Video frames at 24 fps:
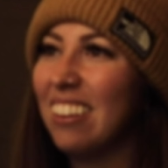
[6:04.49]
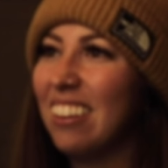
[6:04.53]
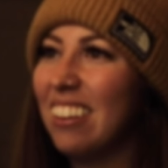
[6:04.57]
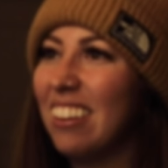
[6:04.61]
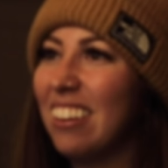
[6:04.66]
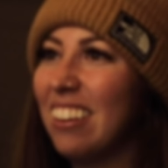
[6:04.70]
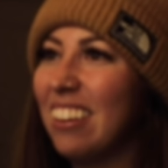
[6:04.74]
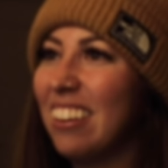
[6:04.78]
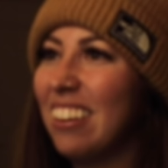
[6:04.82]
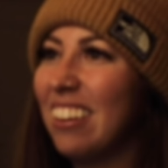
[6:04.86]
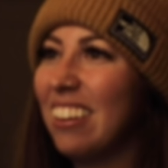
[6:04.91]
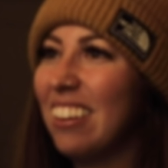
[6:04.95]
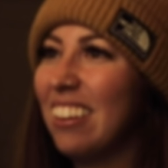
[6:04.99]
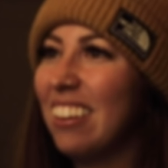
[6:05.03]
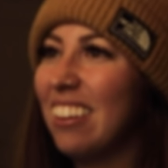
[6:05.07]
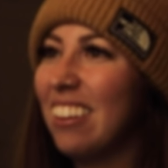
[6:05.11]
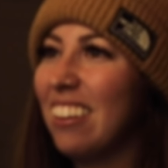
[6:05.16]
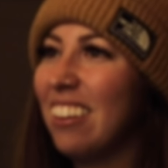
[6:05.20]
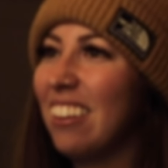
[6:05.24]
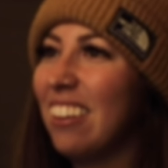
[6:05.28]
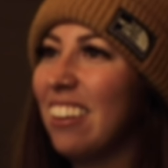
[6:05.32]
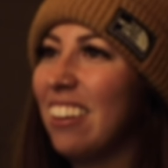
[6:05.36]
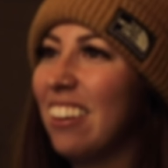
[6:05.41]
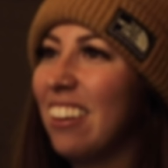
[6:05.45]

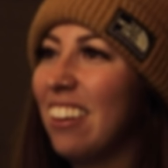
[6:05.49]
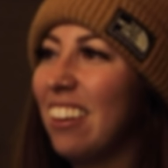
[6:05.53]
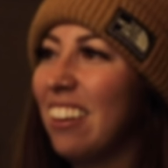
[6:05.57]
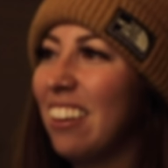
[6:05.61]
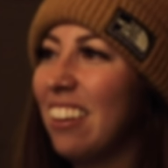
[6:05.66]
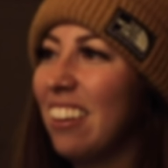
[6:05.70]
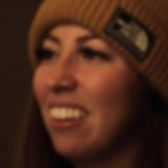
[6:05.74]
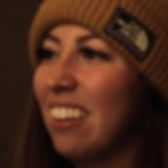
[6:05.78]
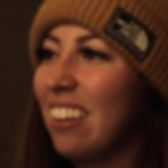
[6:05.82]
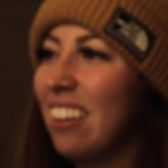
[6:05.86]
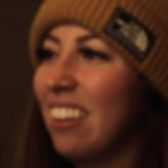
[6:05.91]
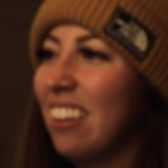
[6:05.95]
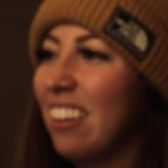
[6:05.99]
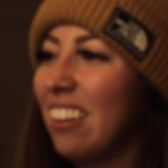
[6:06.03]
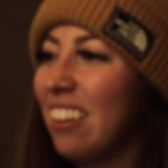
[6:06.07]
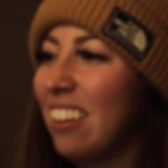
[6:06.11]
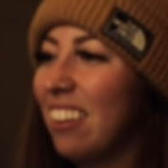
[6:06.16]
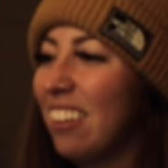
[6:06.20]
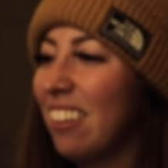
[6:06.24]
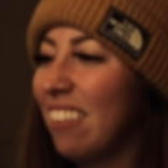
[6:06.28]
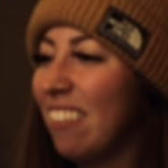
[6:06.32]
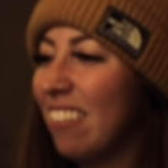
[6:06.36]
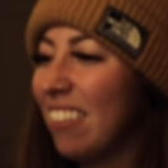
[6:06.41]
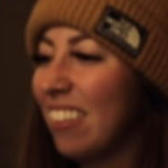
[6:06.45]

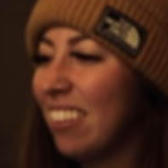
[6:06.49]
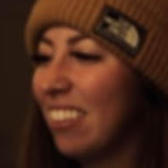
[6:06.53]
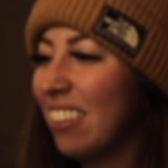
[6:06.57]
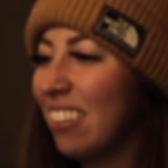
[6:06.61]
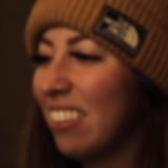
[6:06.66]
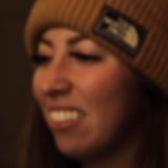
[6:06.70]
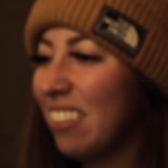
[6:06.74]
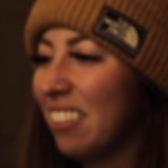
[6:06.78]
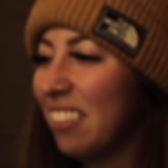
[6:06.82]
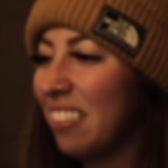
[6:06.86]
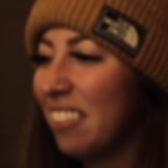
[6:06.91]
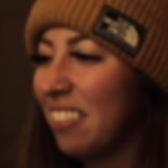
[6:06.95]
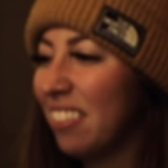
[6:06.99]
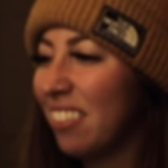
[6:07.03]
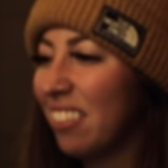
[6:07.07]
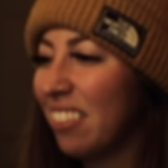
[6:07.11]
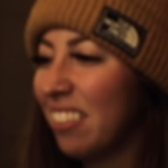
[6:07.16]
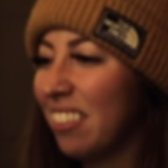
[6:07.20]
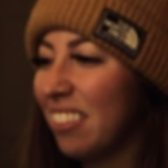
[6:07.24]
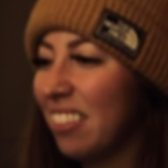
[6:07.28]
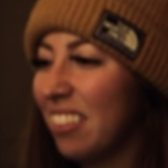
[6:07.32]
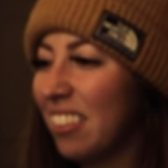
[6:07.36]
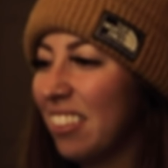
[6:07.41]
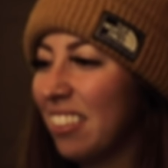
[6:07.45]

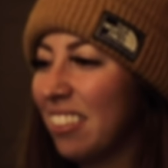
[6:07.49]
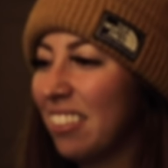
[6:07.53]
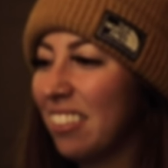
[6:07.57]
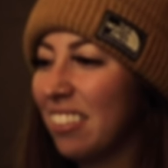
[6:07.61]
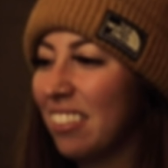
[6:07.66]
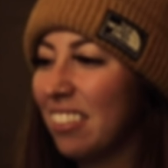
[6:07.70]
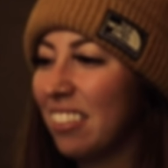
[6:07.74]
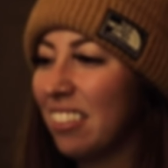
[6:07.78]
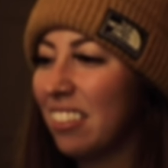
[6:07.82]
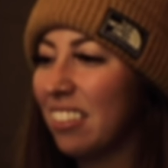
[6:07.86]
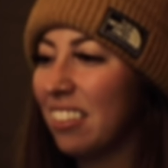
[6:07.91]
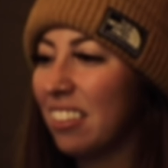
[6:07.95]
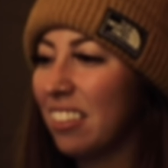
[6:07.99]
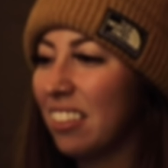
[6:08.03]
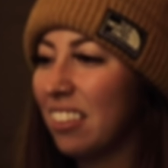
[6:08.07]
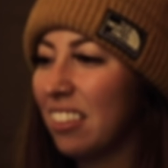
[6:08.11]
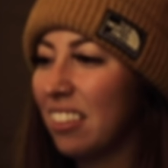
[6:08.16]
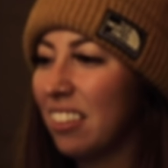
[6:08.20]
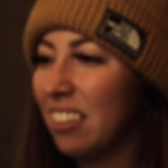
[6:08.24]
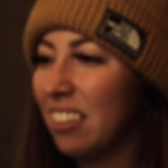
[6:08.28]
This person isn't speaking.